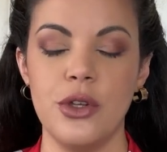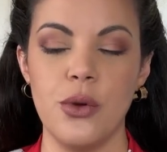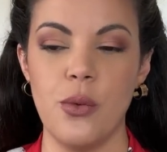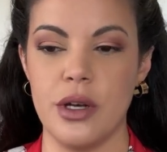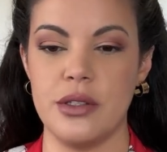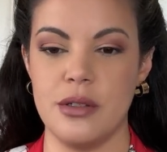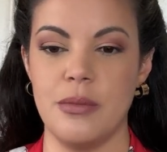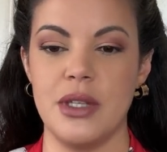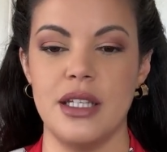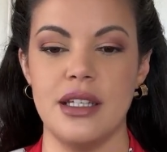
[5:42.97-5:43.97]
You want
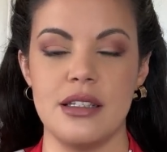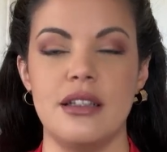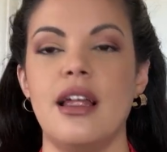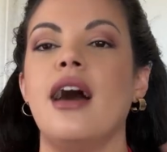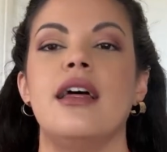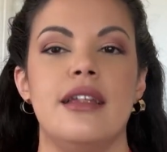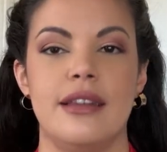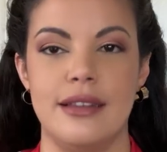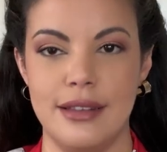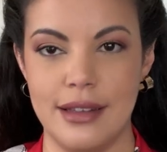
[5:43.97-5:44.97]
something that's a lot
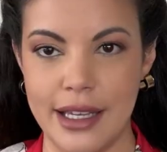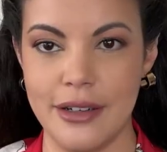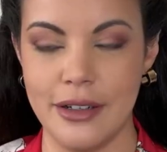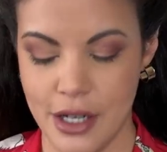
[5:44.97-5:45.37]
lighter.